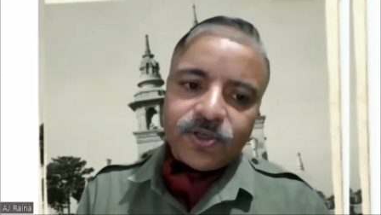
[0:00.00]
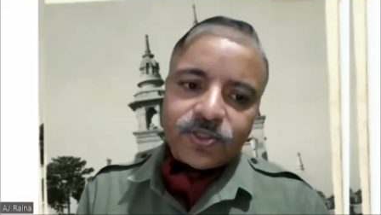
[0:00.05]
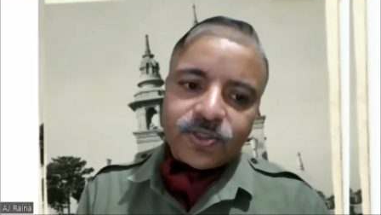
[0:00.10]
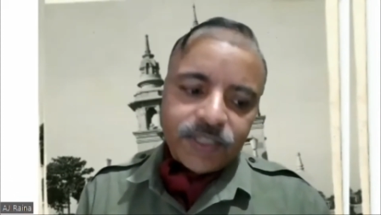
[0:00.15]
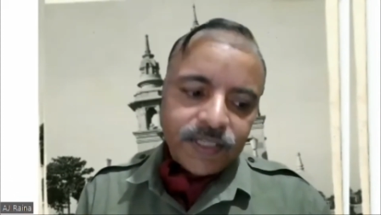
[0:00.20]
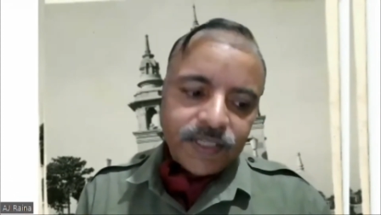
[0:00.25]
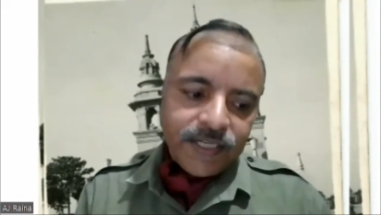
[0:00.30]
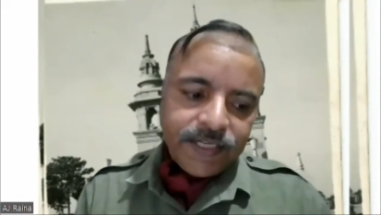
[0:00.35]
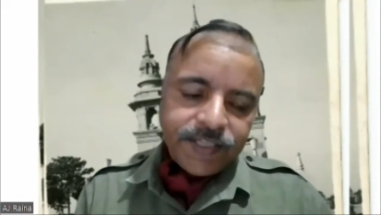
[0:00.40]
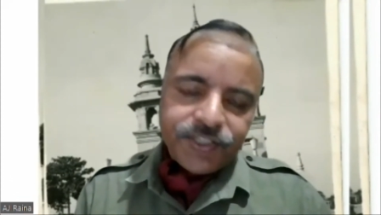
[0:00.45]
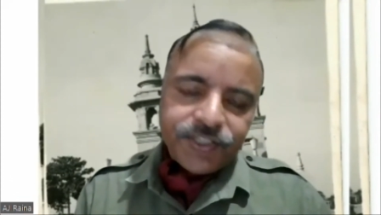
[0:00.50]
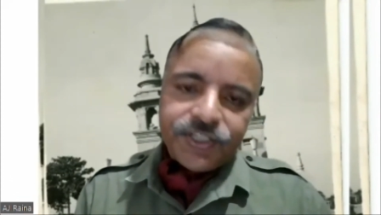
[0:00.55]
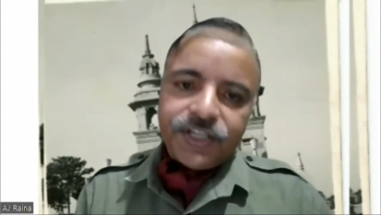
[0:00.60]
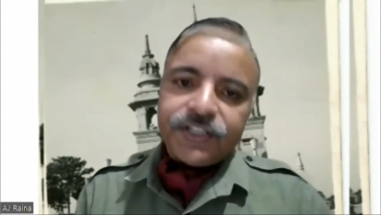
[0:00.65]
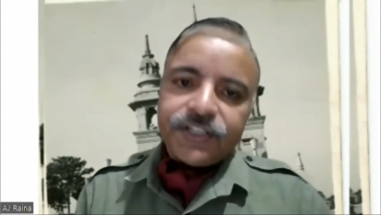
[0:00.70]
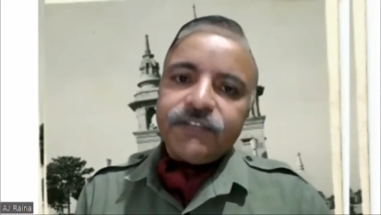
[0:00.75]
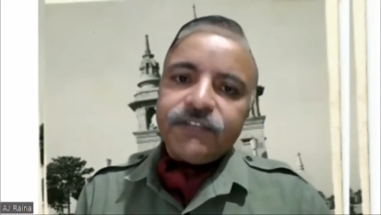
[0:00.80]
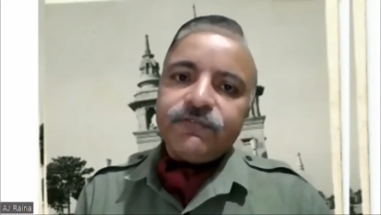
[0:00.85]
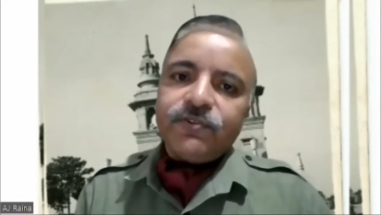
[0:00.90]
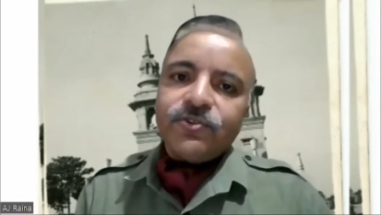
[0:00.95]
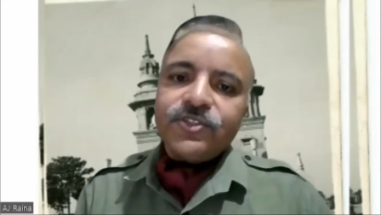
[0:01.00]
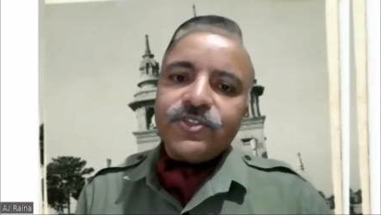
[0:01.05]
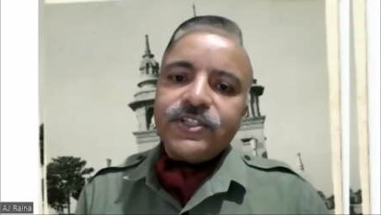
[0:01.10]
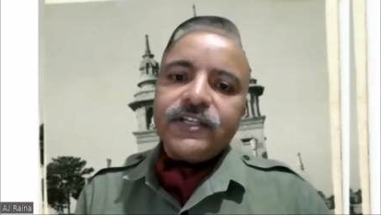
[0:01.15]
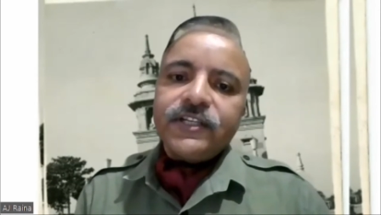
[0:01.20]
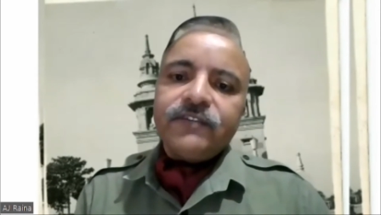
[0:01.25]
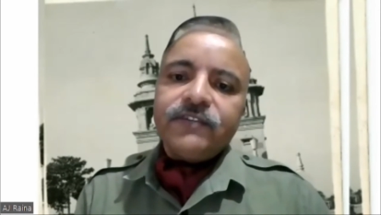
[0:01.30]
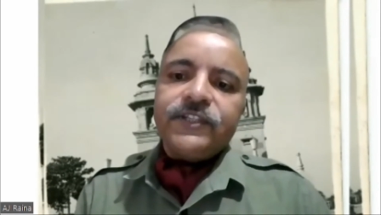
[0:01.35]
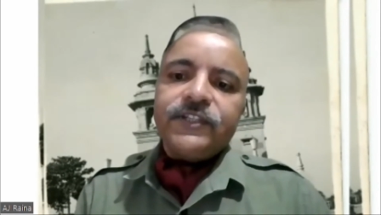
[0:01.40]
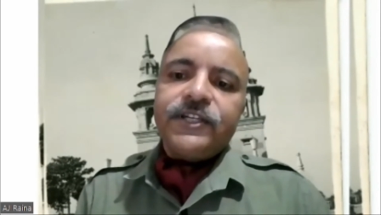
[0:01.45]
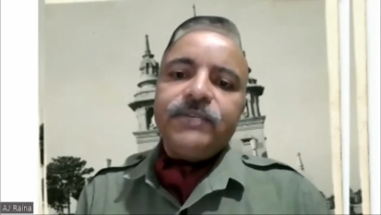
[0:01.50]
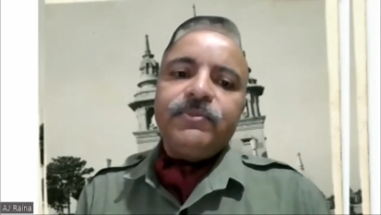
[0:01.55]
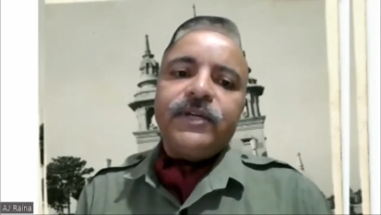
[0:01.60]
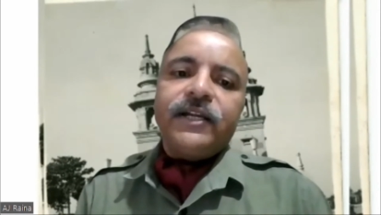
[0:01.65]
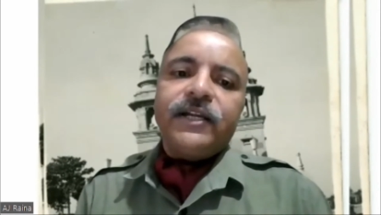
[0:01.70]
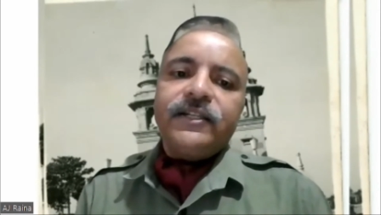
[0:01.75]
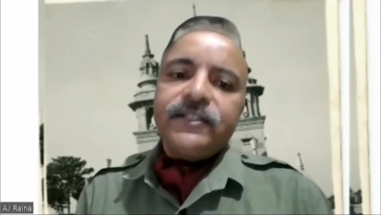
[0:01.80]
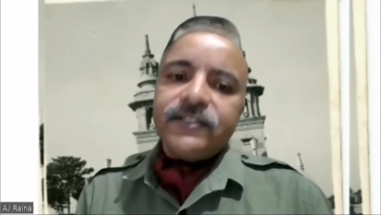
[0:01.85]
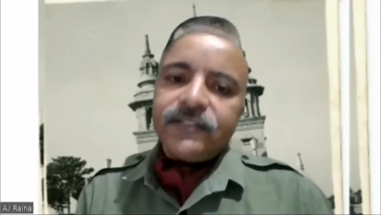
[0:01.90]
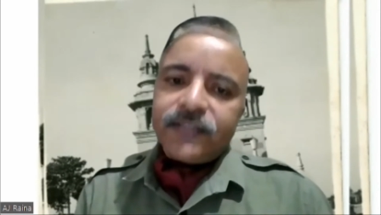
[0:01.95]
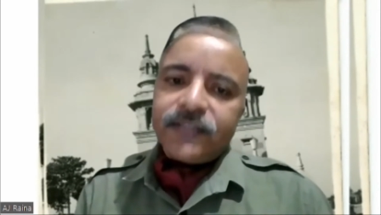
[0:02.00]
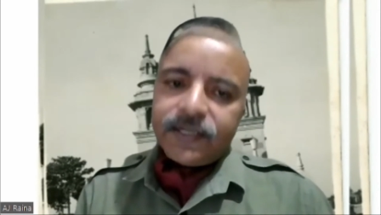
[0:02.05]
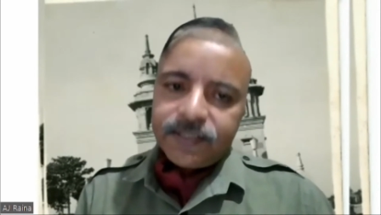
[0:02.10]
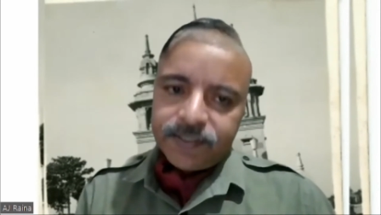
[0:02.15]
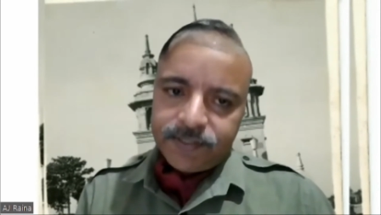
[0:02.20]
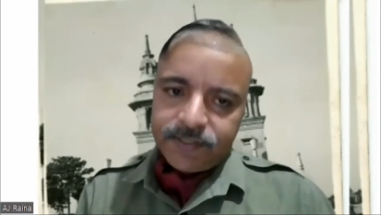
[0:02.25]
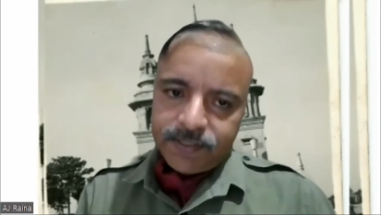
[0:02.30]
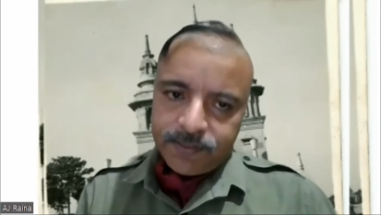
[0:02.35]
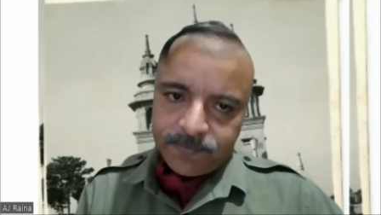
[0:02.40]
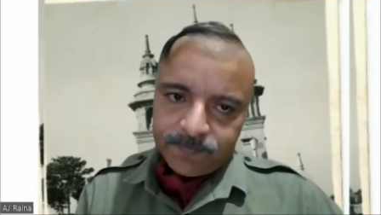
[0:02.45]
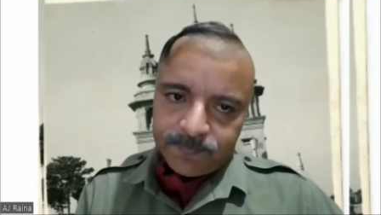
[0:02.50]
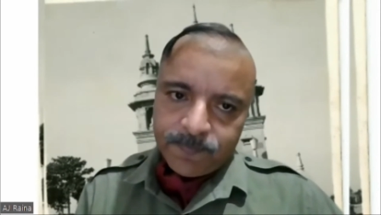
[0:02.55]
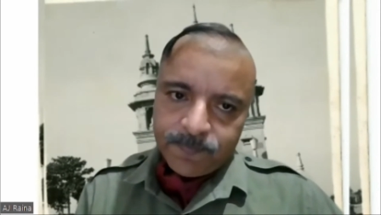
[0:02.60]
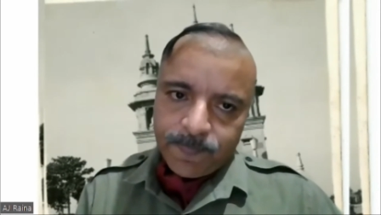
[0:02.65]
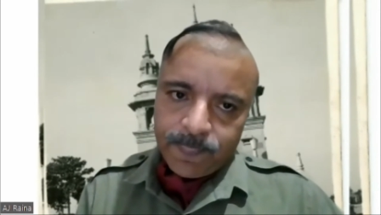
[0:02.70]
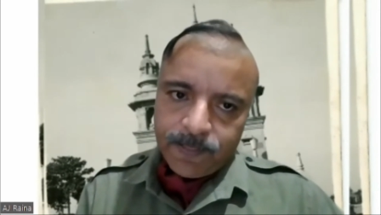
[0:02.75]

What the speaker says: because J&K forces, there were 3 battalions in that area